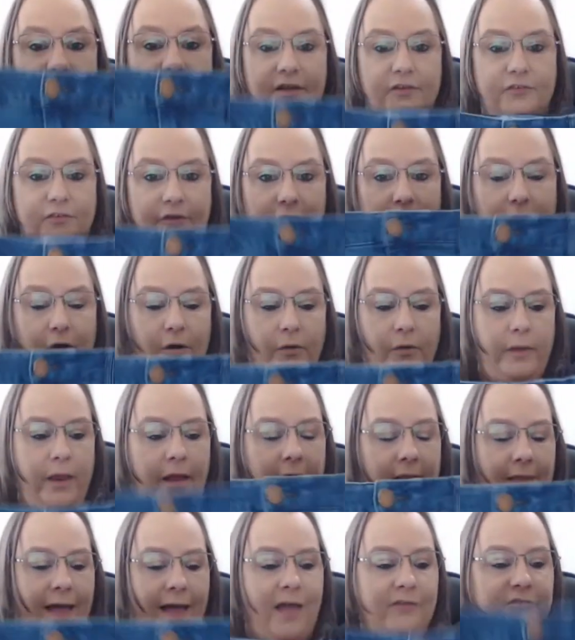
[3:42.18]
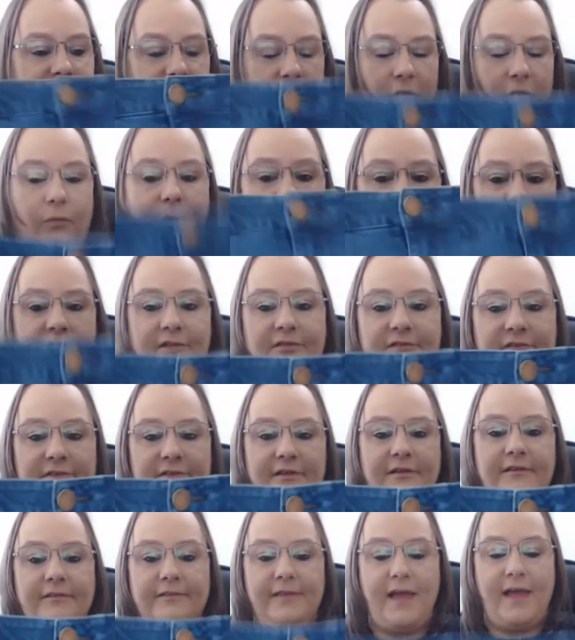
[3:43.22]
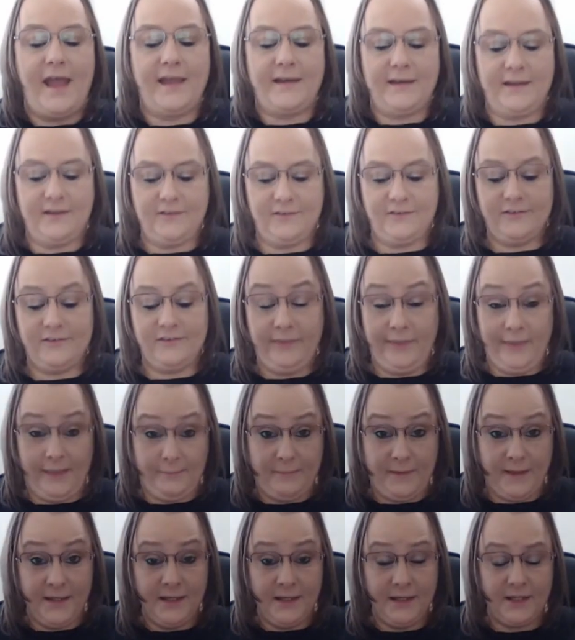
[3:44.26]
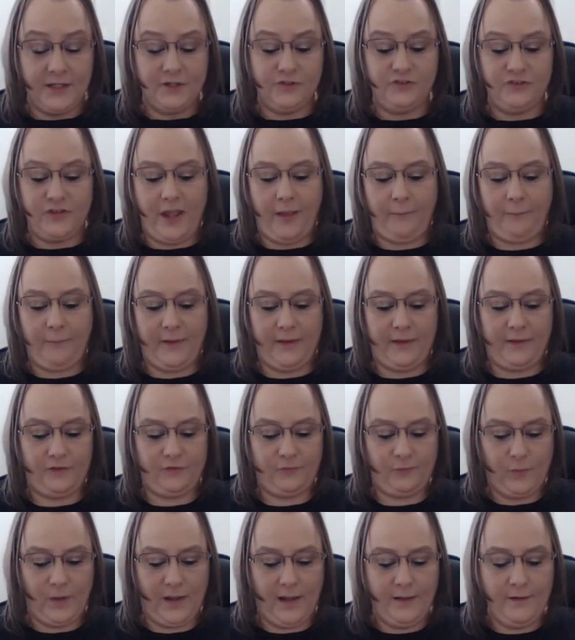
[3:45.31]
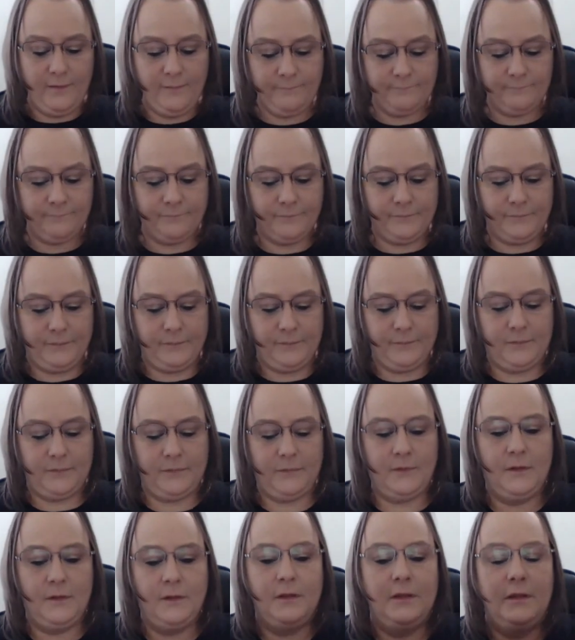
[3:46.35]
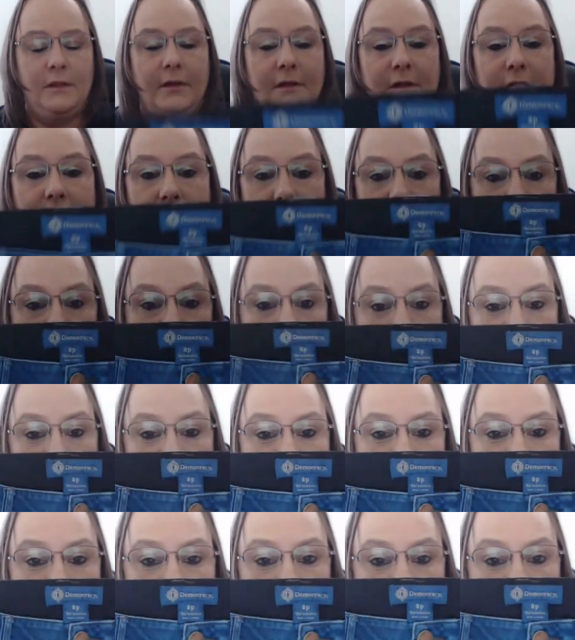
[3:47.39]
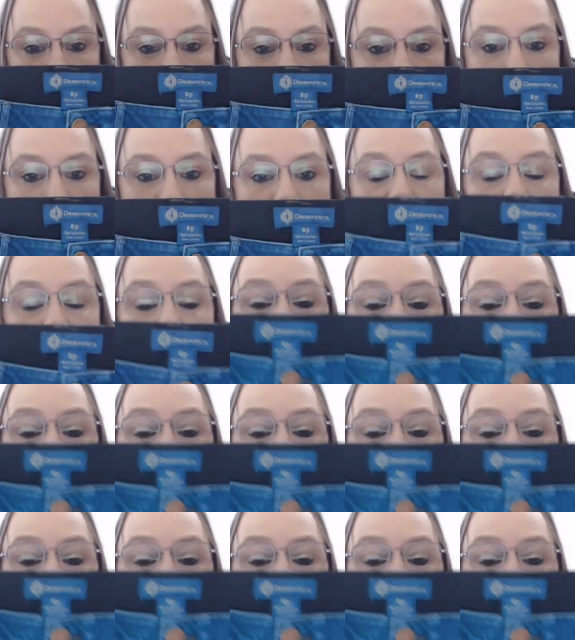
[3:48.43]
is an elastic waist that is slimming and shaping as well in the waist area.